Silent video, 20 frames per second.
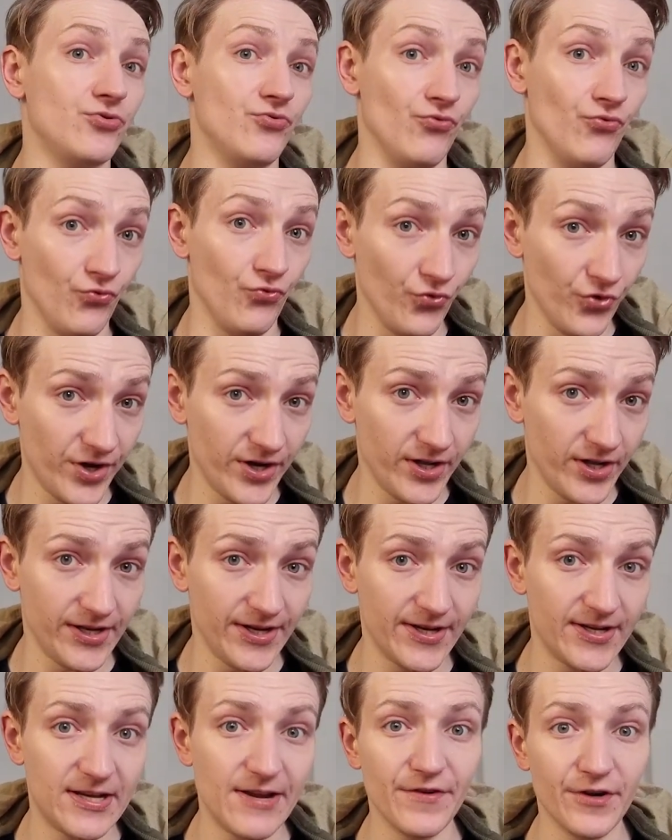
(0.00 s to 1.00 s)
really
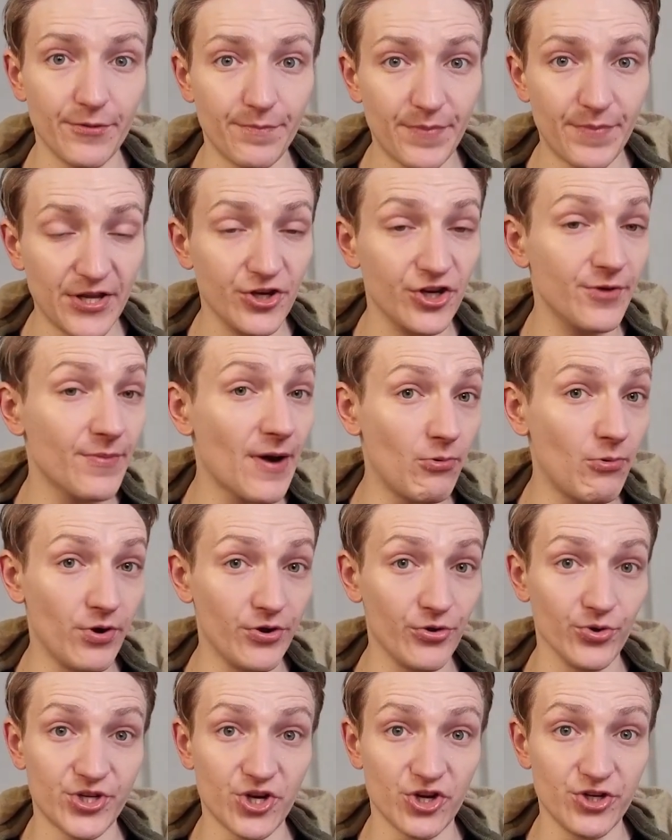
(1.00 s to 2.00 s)
give an opinion about whether it's
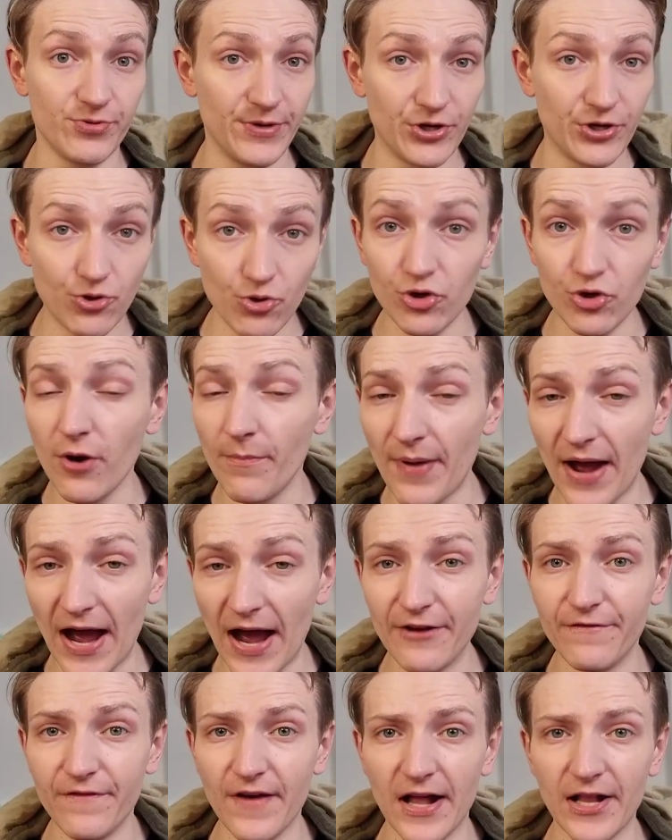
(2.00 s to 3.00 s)
going to be good or bad
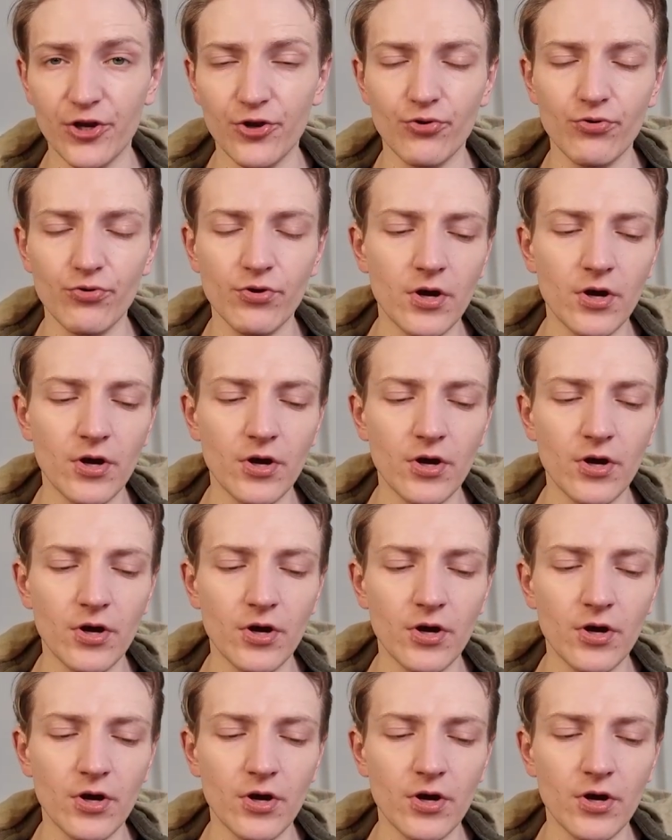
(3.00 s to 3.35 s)
value,